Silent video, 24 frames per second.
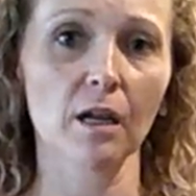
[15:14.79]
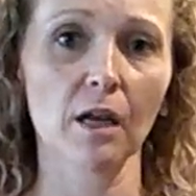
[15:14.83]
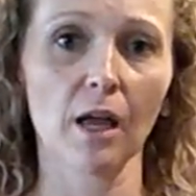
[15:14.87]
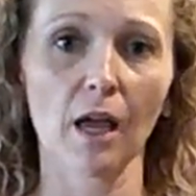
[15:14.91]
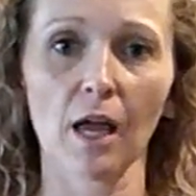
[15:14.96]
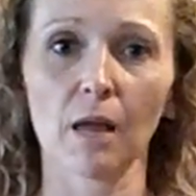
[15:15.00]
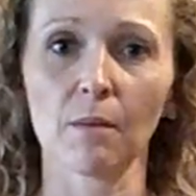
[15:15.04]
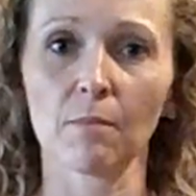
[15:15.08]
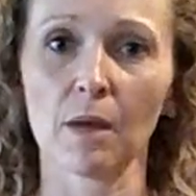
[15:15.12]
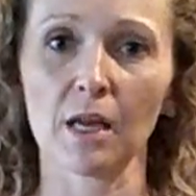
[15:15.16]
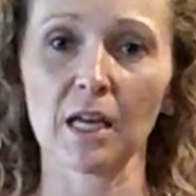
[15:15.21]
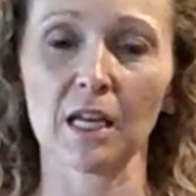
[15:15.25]

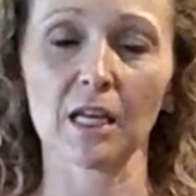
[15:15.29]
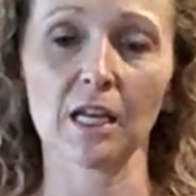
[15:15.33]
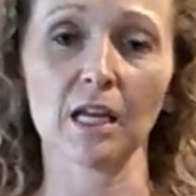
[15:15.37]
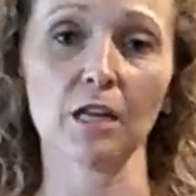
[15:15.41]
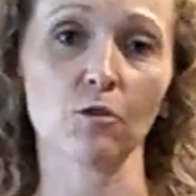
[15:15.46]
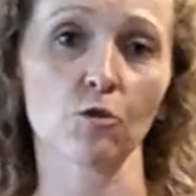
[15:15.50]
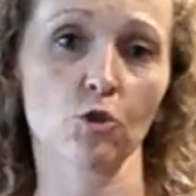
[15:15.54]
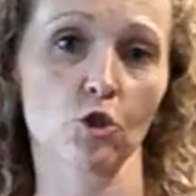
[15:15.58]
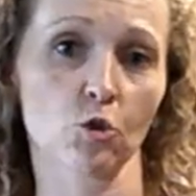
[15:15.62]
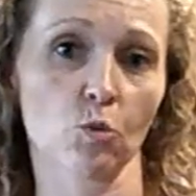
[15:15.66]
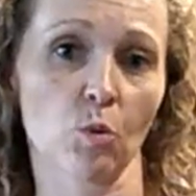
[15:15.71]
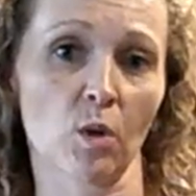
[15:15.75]
and make it either
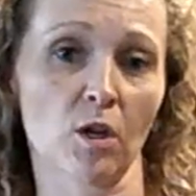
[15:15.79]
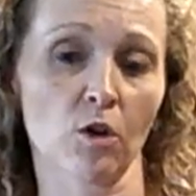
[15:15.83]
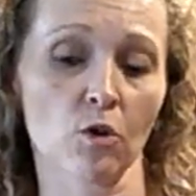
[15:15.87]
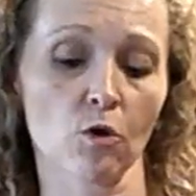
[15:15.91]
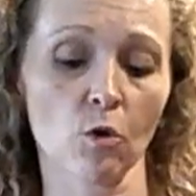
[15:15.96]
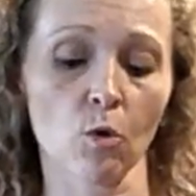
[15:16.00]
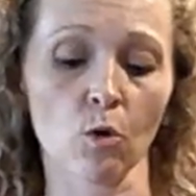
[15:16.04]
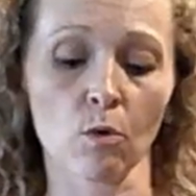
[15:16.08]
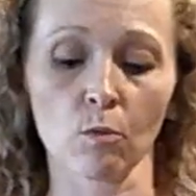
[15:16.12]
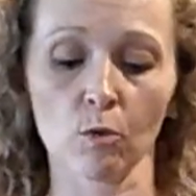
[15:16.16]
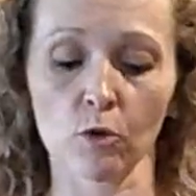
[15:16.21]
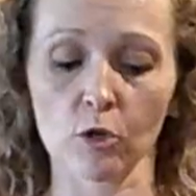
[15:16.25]
sweeter
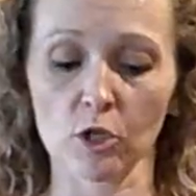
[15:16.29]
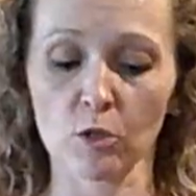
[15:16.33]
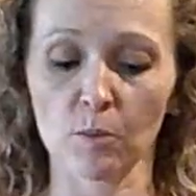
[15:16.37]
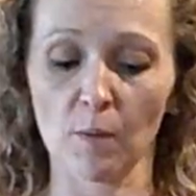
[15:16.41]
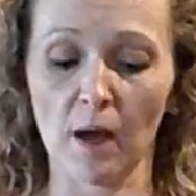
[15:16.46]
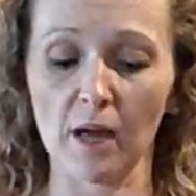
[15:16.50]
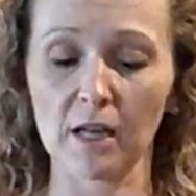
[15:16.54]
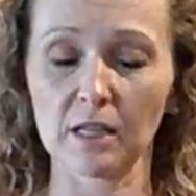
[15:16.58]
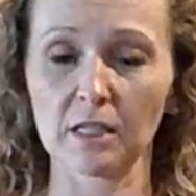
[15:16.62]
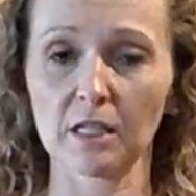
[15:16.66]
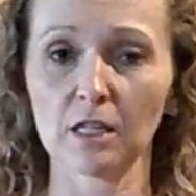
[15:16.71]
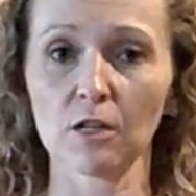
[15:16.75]
or more
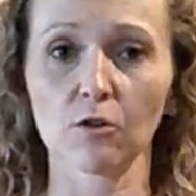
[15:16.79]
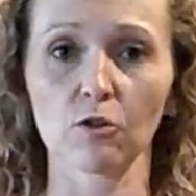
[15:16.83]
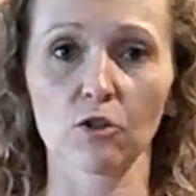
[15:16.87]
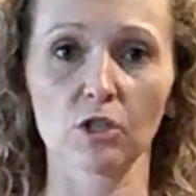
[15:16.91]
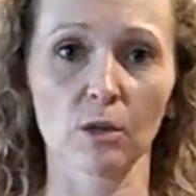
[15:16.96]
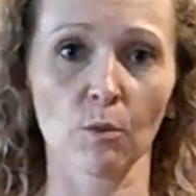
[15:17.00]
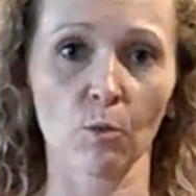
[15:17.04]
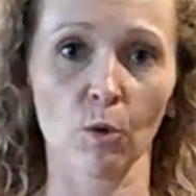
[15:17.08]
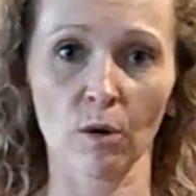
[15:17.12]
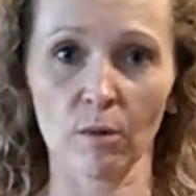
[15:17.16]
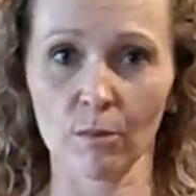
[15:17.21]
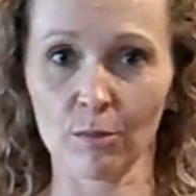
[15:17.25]
spicy or
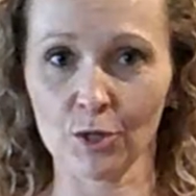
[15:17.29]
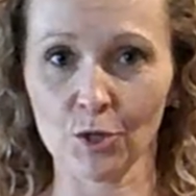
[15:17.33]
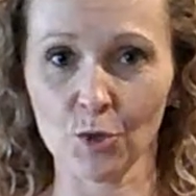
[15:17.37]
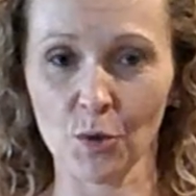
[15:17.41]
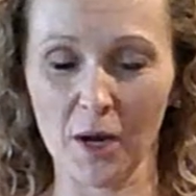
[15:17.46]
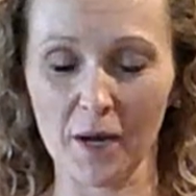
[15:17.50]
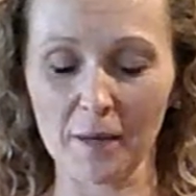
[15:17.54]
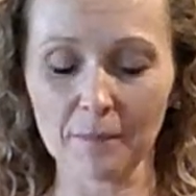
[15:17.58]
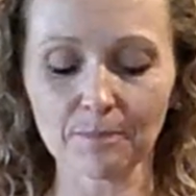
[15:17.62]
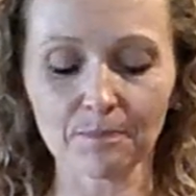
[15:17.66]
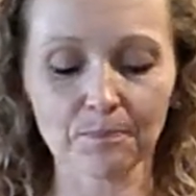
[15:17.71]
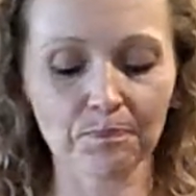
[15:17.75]
somewhere in
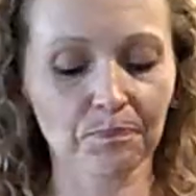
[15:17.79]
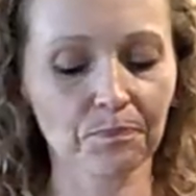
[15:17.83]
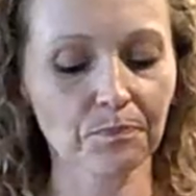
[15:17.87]
between.